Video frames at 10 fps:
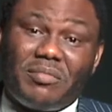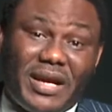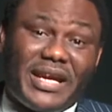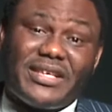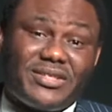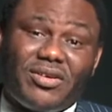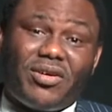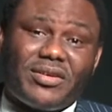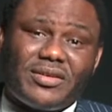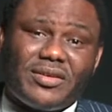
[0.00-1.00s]
by his
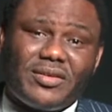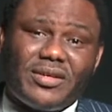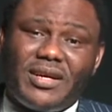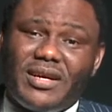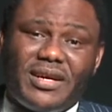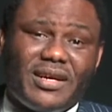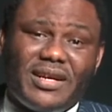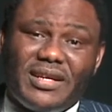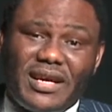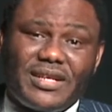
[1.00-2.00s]
son.
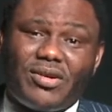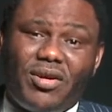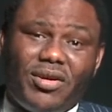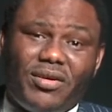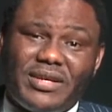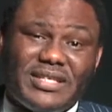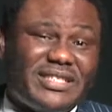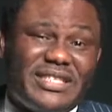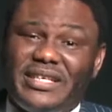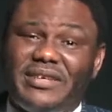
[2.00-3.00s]
That's honor. He's
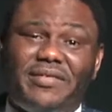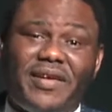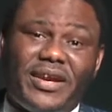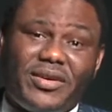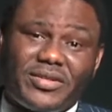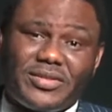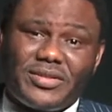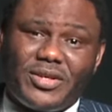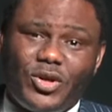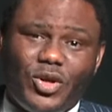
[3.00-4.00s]
dignified
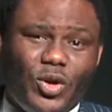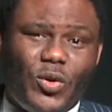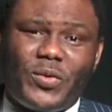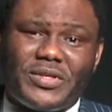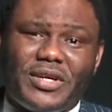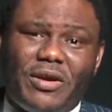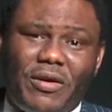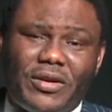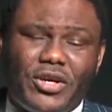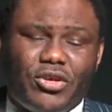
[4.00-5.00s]
us. Glory to
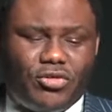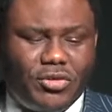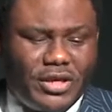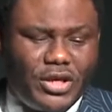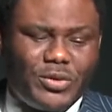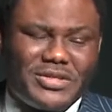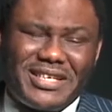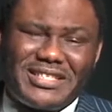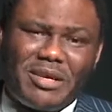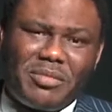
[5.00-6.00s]
God. So the New
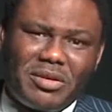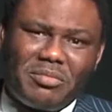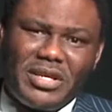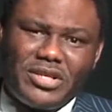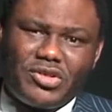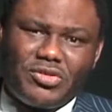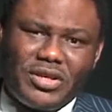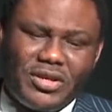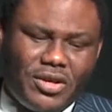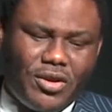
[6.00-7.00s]
Testament
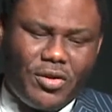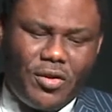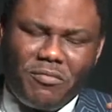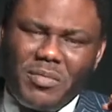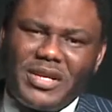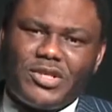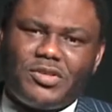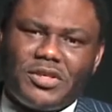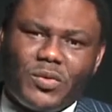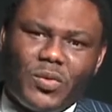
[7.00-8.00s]
ministry of
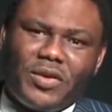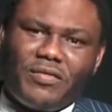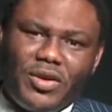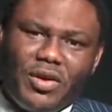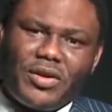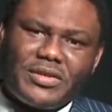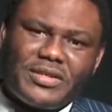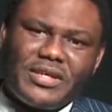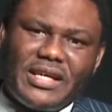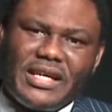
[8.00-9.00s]
ministering the word of God
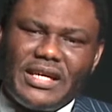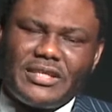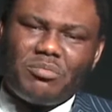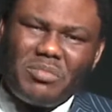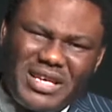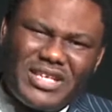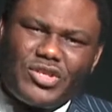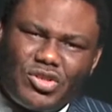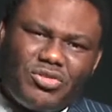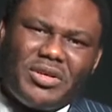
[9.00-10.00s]
is
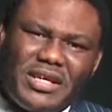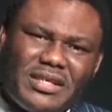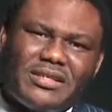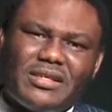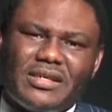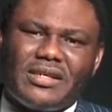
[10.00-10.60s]
ministering